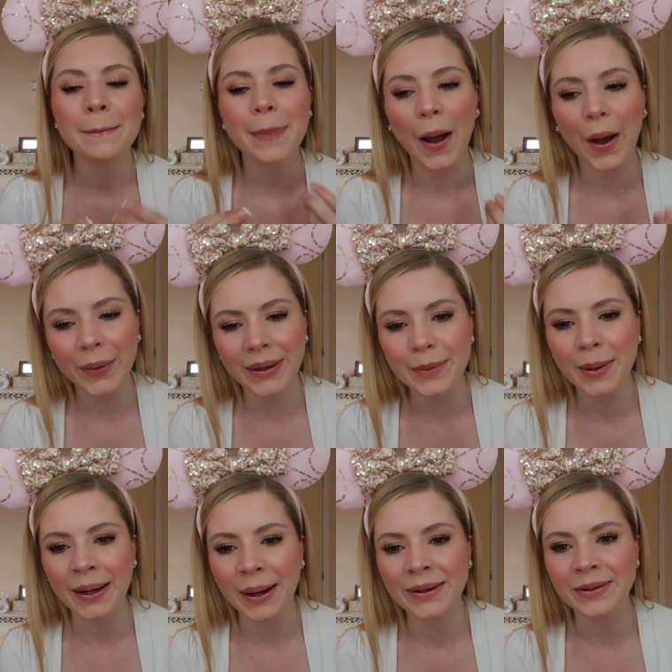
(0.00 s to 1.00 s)
but only
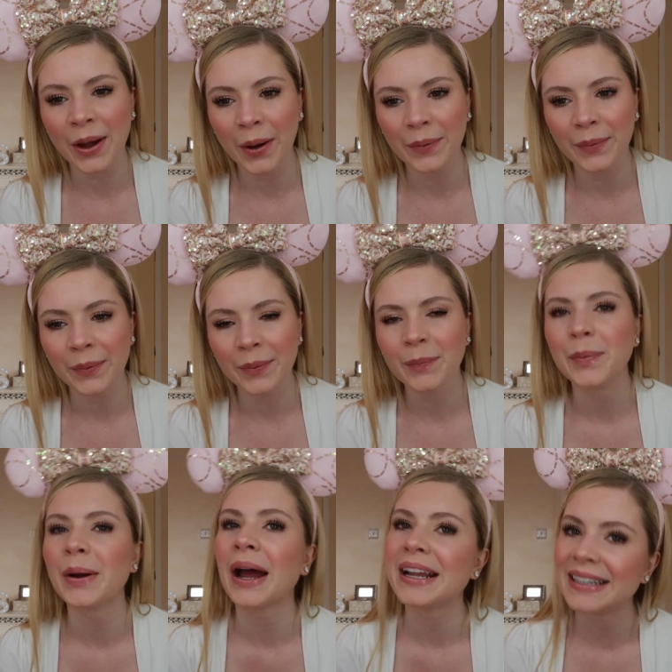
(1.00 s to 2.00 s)
when I know
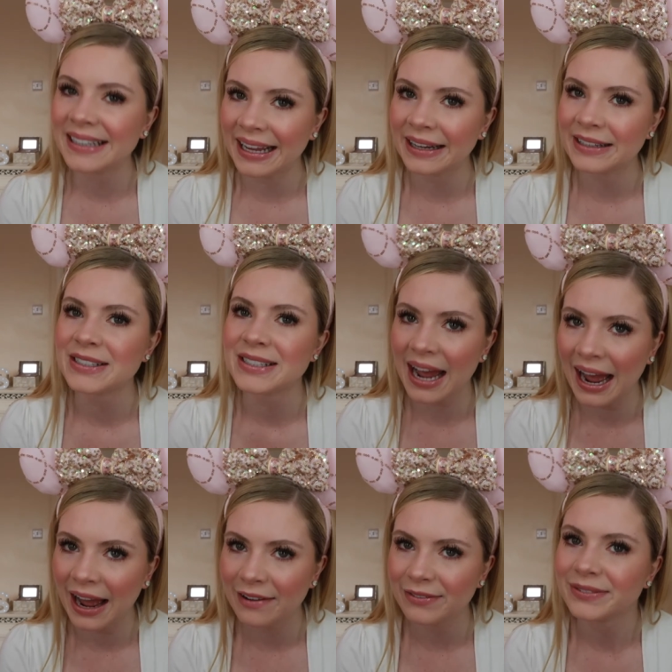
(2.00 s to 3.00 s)
what I need to
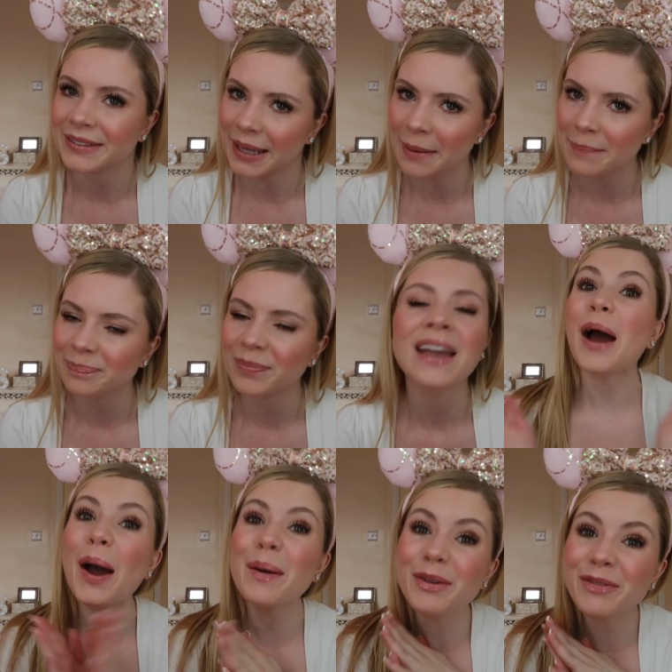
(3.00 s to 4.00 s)
have. Yeah, I
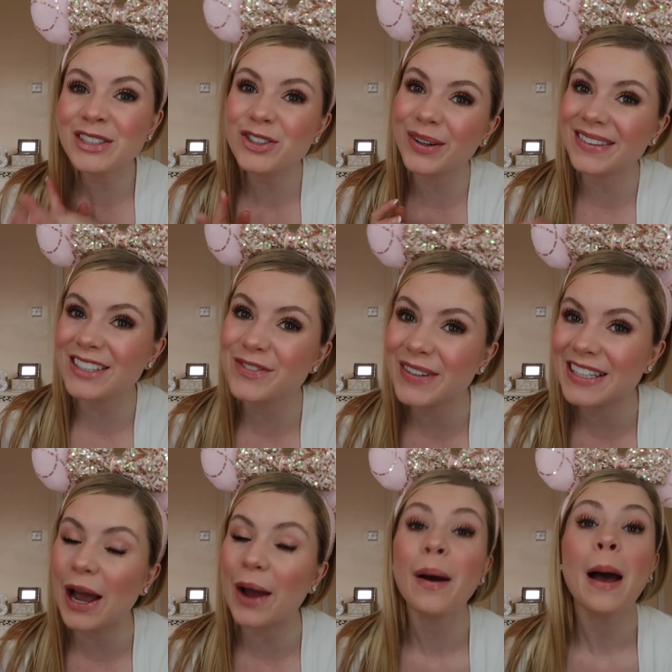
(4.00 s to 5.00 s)
hope you've enjoyed this
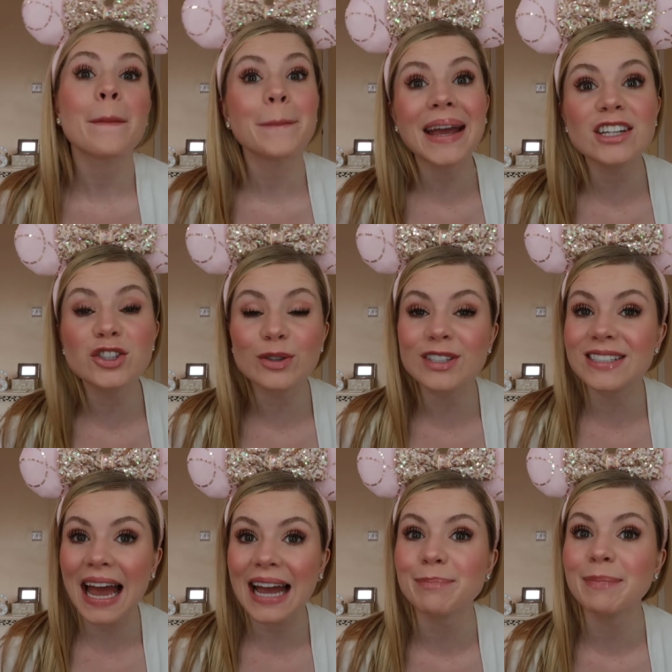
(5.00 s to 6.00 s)
video. Make sure to
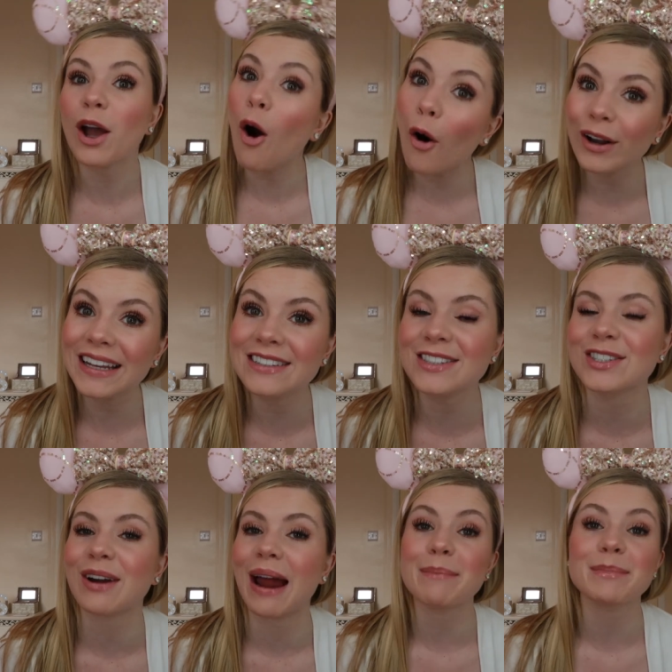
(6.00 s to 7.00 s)
tag me on
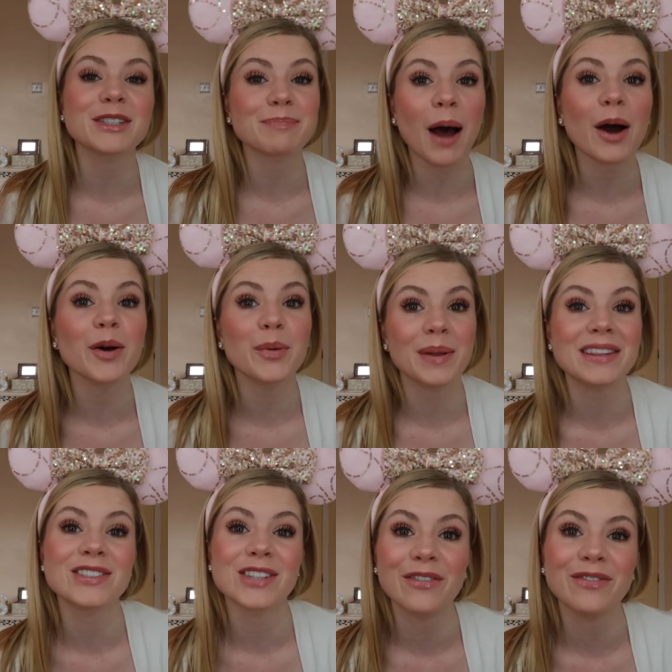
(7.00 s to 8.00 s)
Instagram, Sparkle
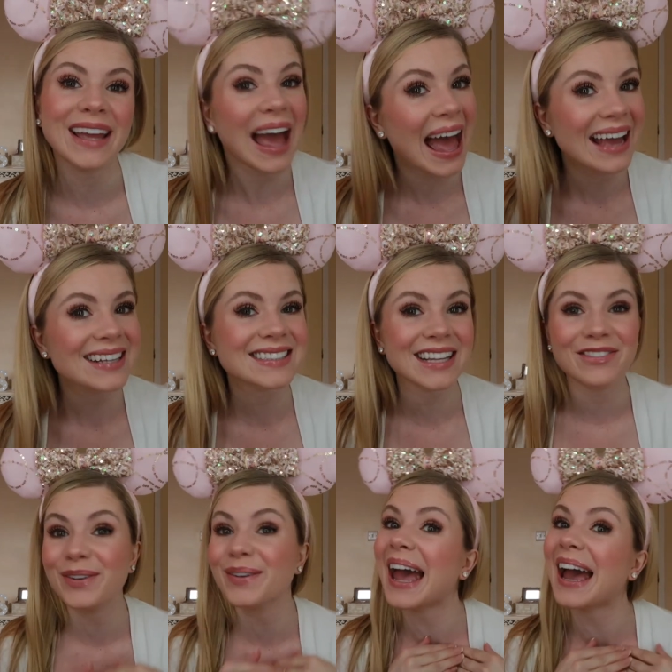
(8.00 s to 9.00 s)
with Sophie X, if
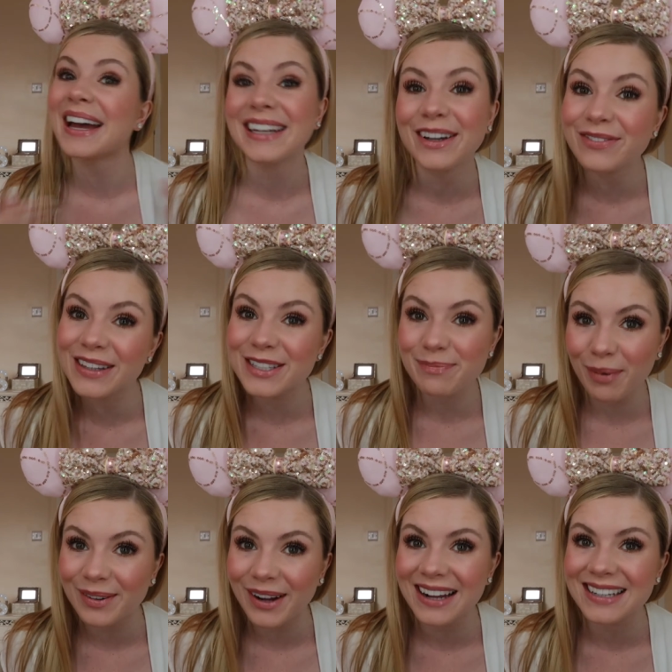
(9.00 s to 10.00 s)
you get any of these
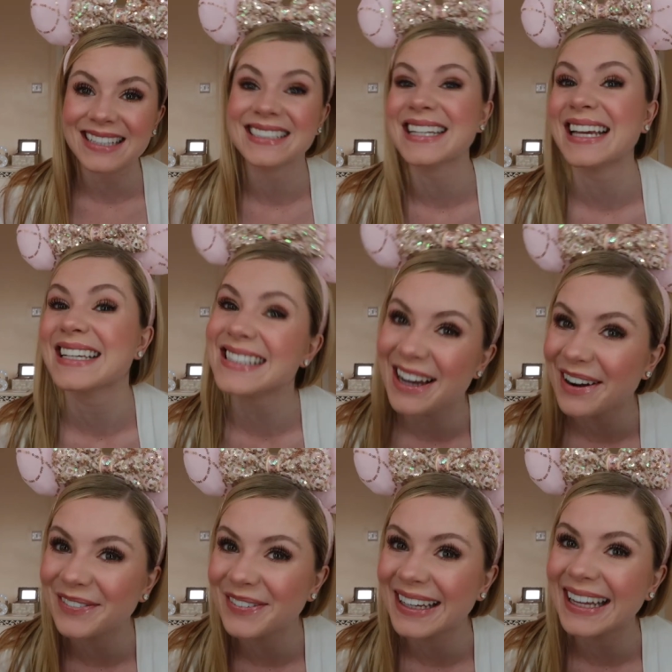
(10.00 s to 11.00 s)
products, and take a
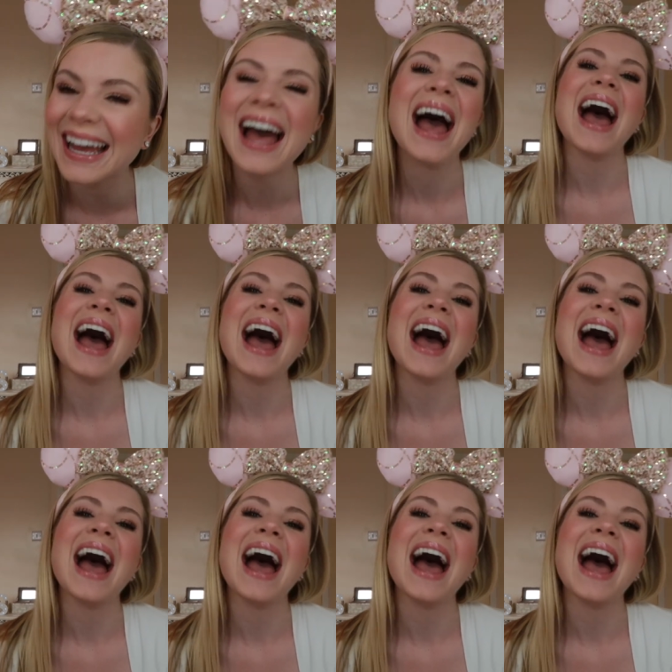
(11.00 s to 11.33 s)
selfie.